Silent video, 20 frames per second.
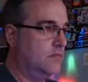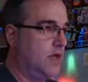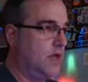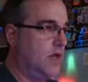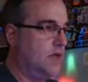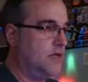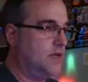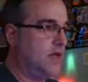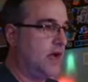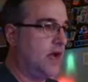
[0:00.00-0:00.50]

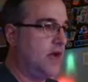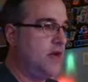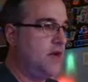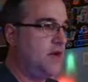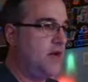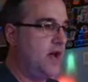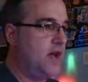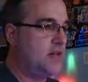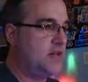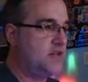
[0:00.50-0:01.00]
It's like, I
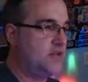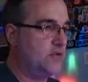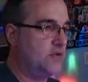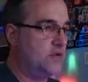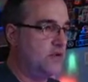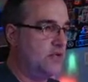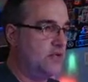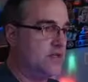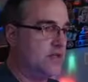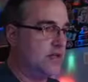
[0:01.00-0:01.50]
know
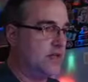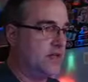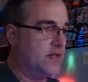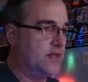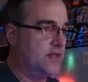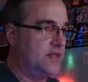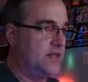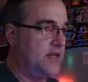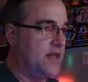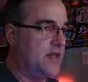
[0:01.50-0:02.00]
Asteroids is like
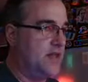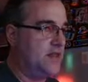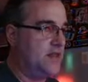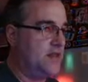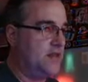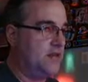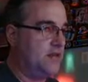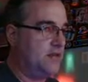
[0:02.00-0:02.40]
the 10th